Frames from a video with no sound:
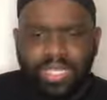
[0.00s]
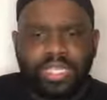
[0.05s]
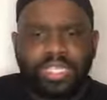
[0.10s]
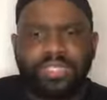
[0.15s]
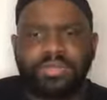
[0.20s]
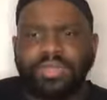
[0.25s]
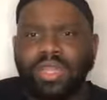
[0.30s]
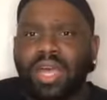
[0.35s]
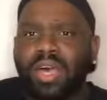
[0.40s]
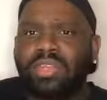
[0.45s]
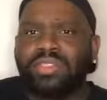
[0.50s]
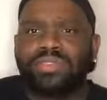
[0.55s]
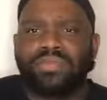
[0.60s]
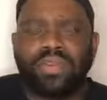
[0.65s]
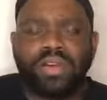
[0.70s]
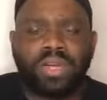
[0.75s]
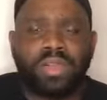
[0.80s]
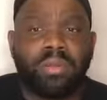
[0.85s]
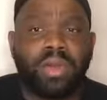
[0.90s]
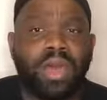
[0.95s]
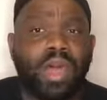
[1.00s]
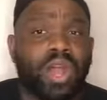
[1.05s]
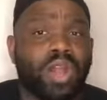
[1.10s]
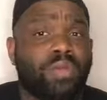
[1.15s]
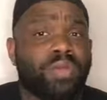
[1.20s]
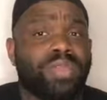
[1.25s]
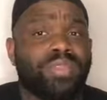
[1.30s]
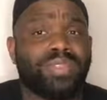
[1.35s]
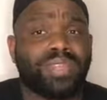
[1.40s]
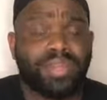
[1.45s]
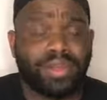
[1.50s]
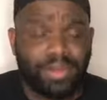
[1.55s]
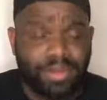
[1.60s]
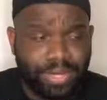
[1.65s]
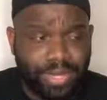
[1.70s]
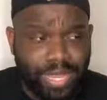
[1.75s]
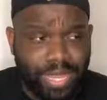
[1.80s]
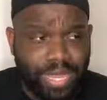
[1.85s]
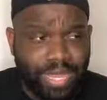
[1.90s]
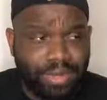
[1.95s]
She was also vocal about Are We There
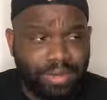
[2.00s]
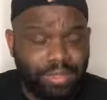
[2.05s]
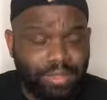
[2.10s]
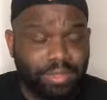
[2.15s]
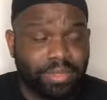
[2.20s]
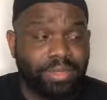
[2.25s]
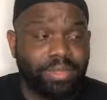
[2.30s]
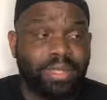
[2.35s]
Yet?